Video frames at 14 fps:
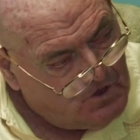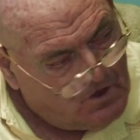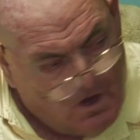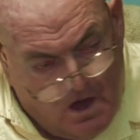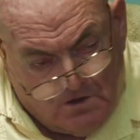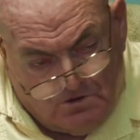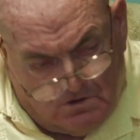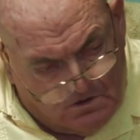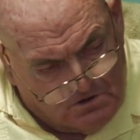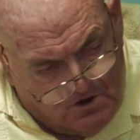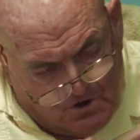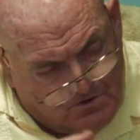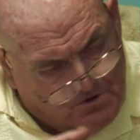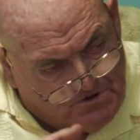God
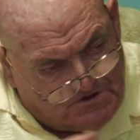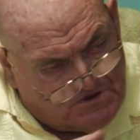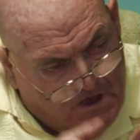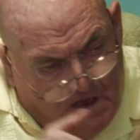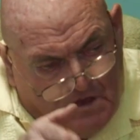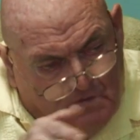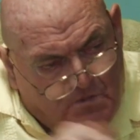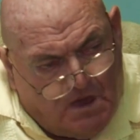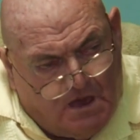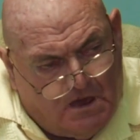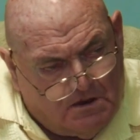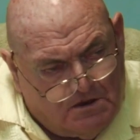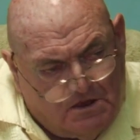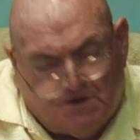couldn't understand
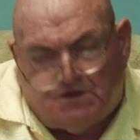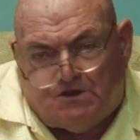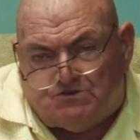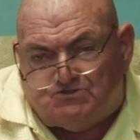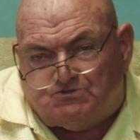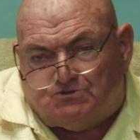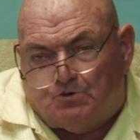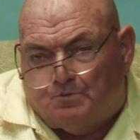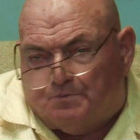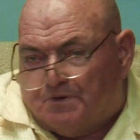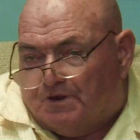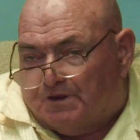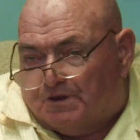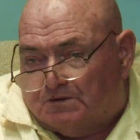man in his
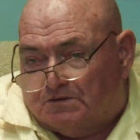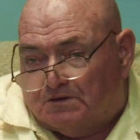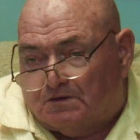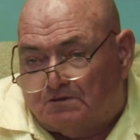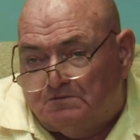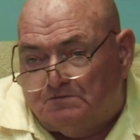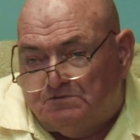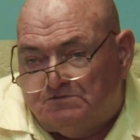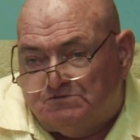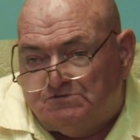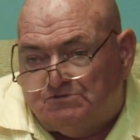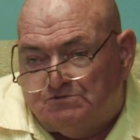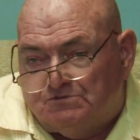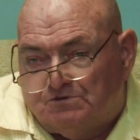stupidity
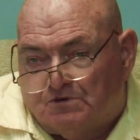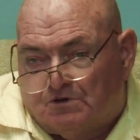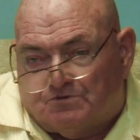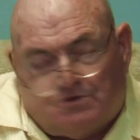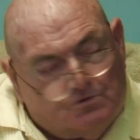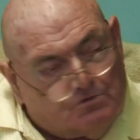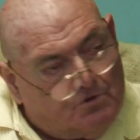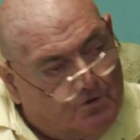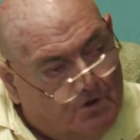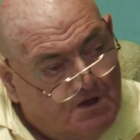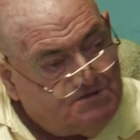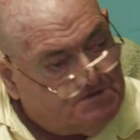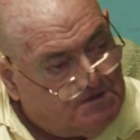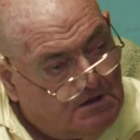until
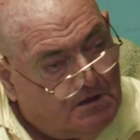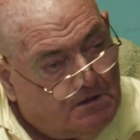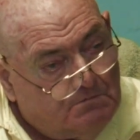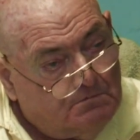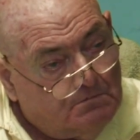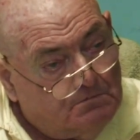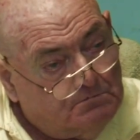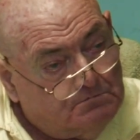Christ came.